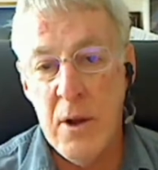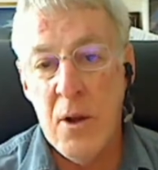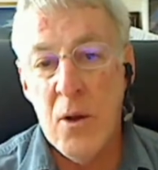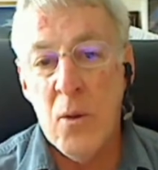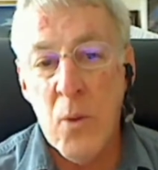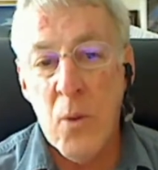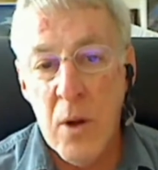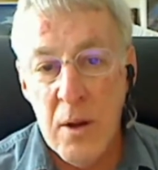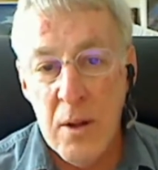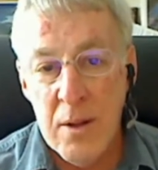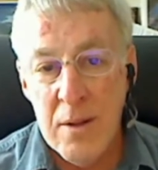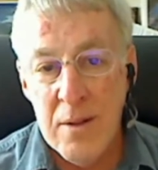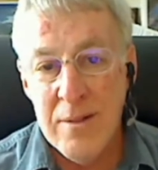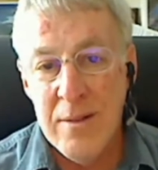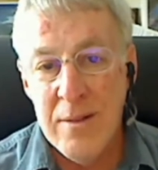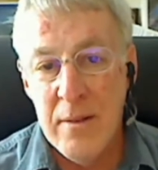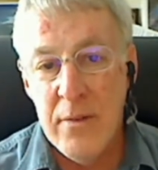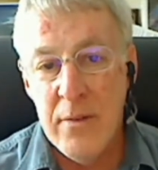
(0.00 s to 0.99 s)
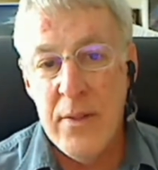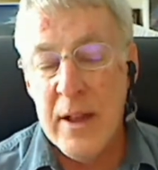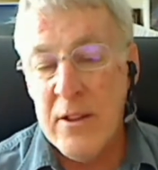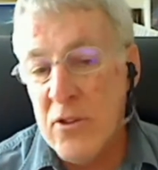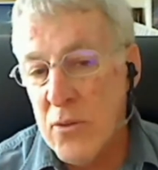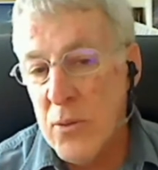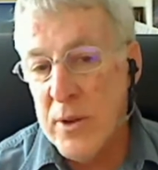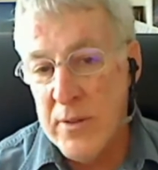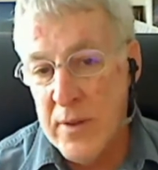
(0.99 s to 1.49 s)
Well,
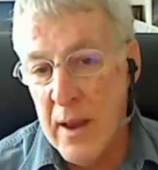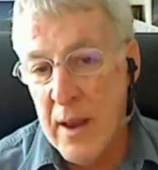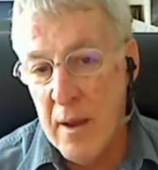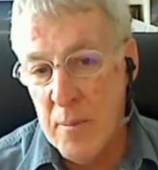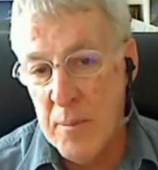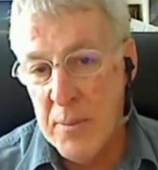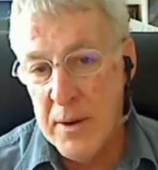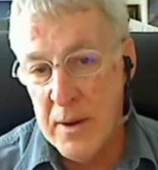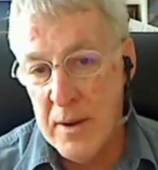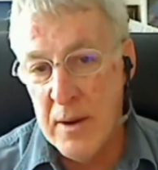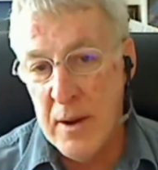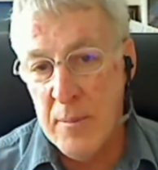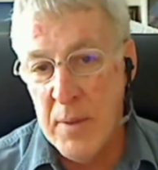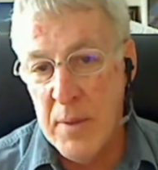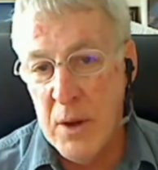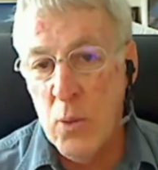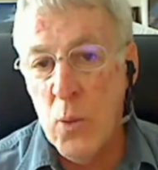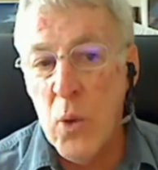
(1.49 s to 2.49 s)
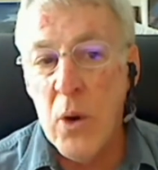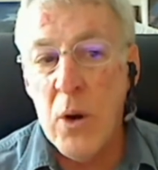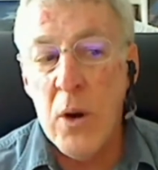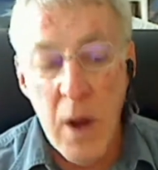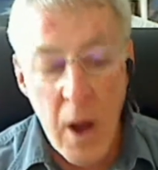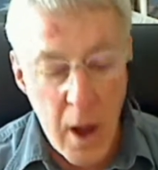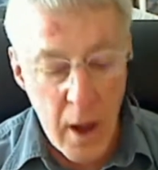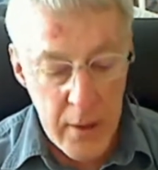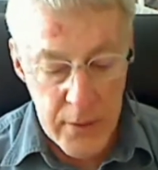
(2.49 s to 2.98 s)
that's what's happening. I mean,
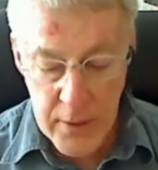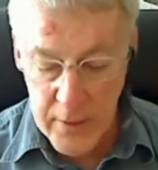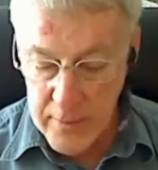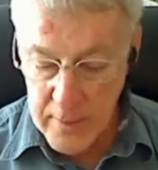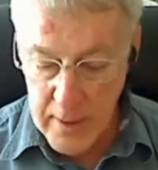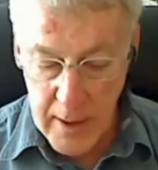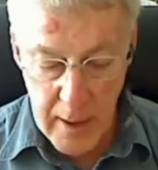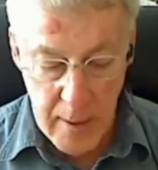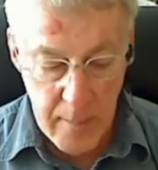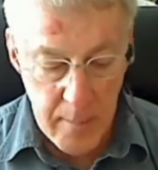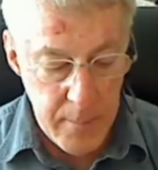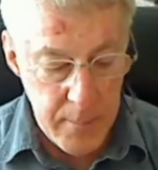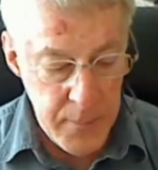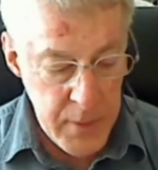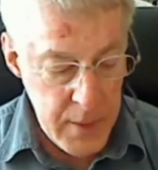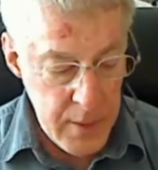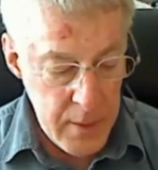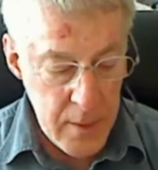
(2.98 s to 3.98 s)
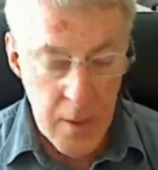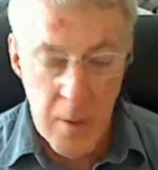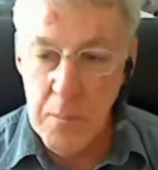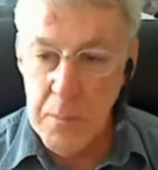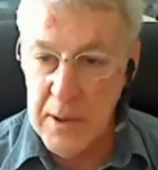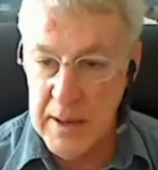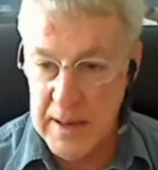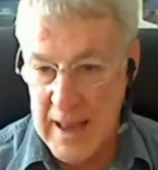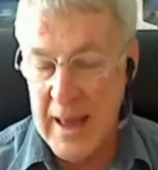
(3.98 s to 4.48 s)
we're on the same
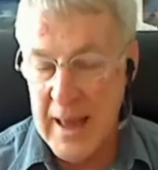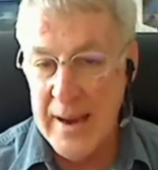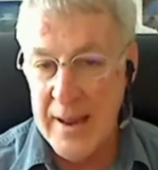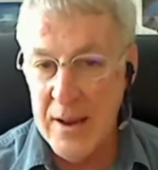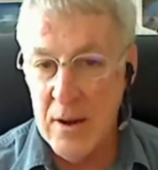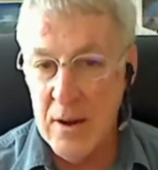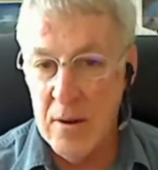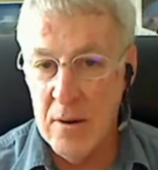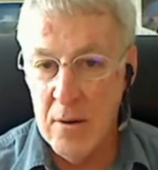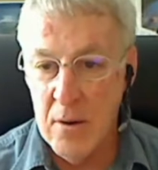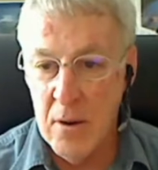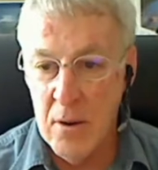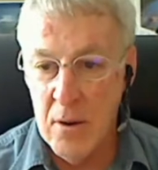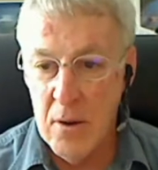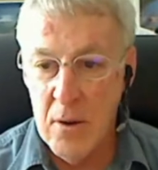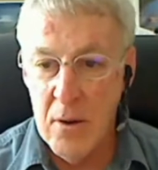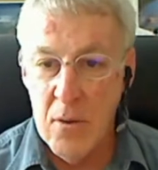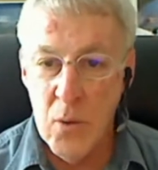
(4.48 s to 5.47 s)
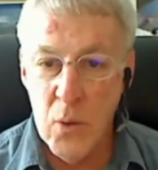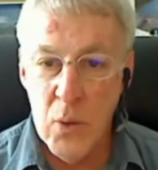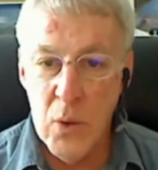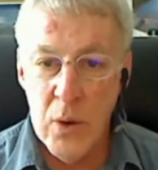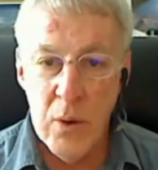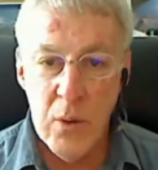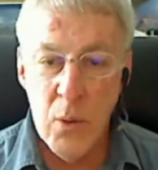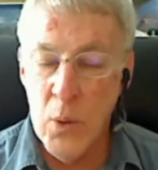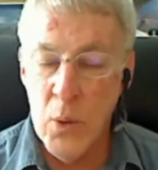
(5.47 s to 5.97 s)
planet.
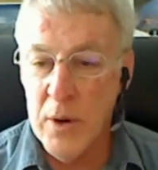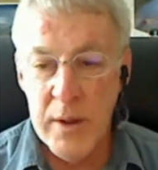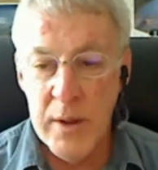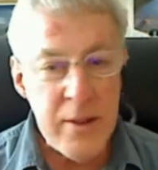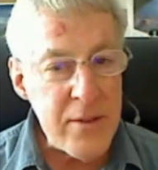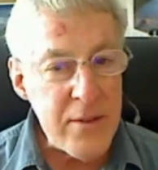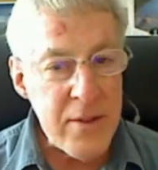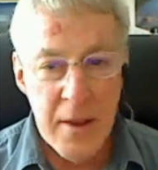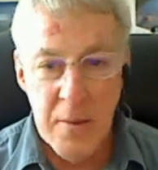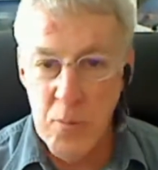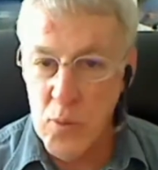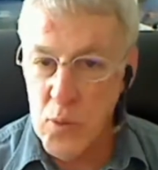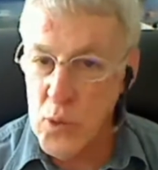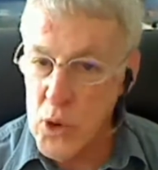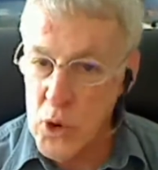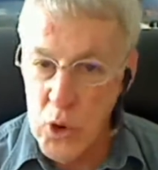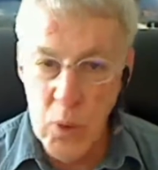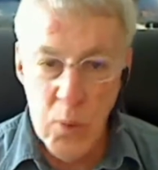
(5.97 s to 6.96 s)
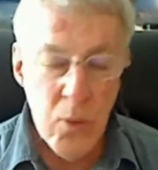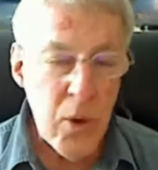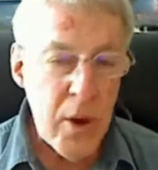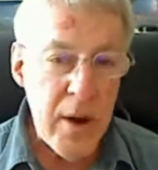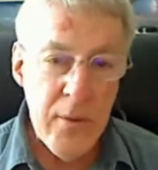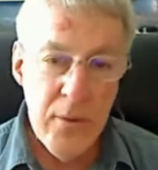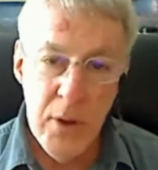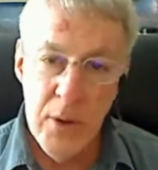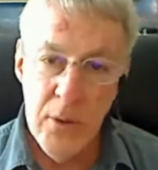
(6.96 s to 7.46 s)
We're in the same room,
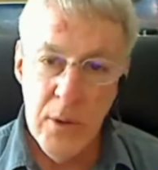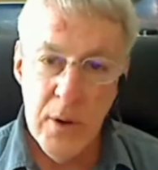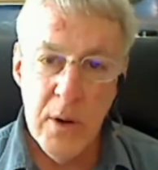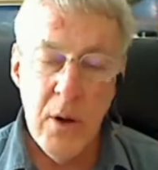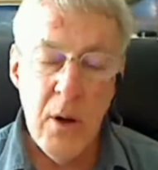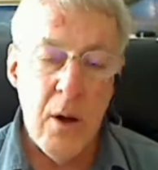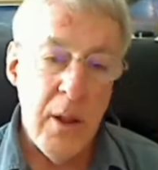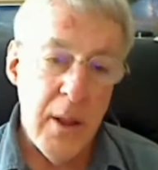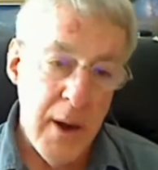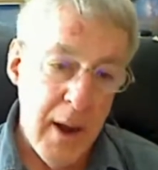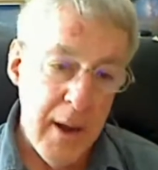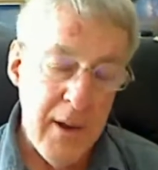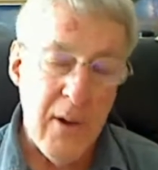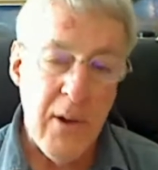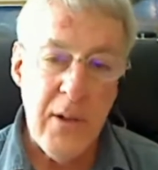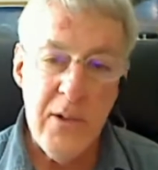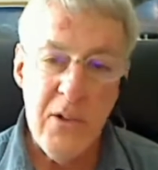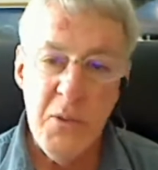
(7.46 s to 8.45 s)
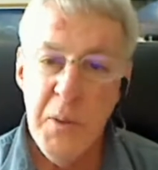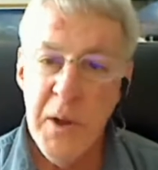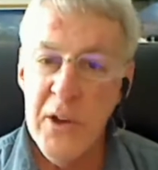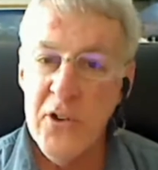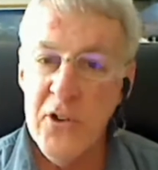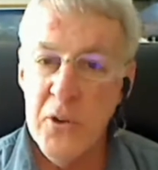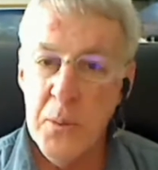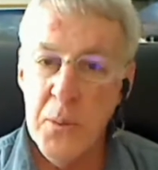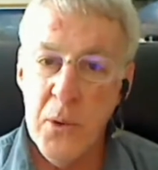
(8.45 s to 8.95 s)
whatever you want to call it. I call it
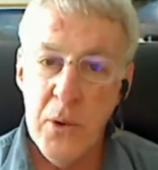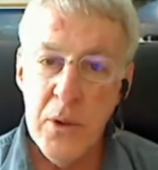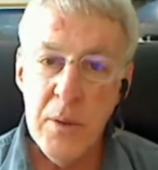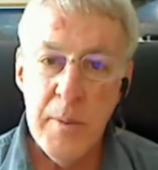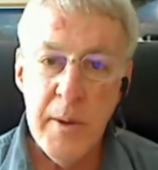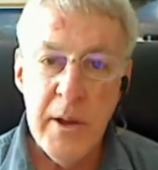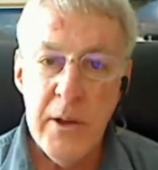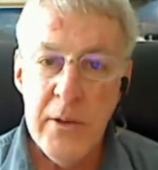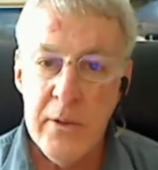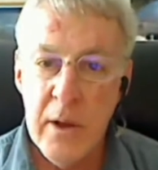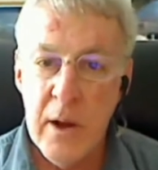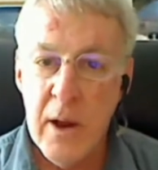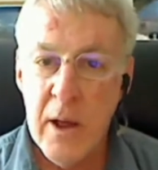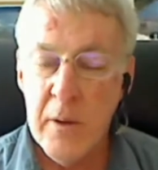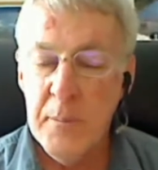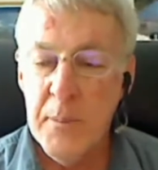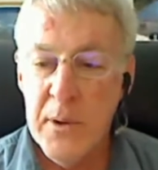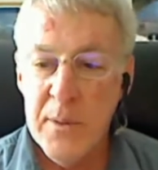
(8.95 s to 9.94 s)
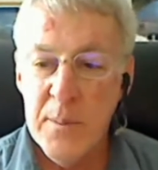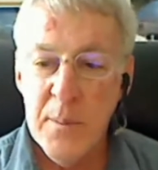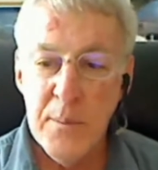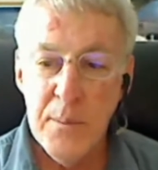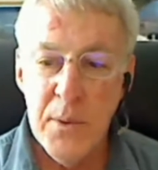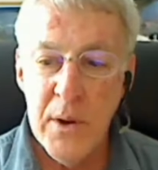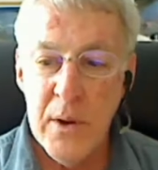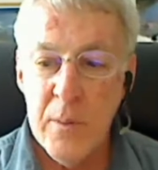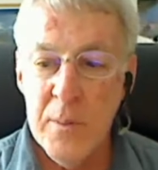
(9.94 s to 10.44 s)
Spaceship Earth because I like
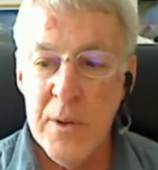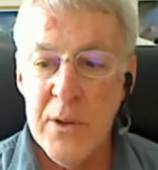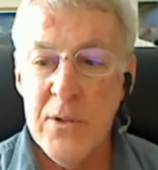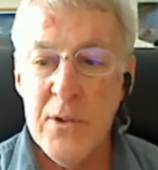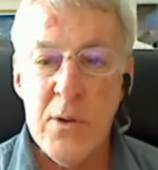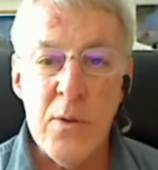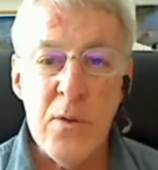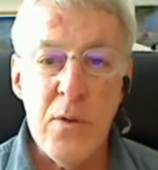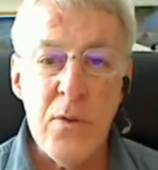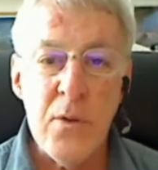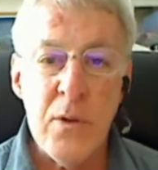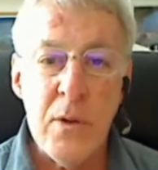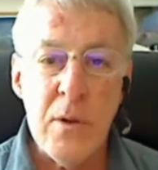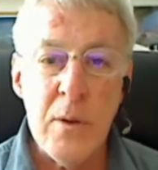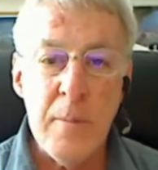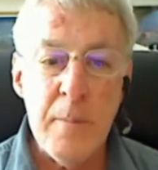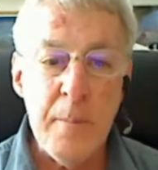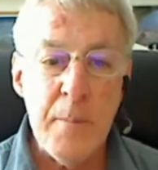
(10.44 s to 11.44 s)
Buckminster Fuller.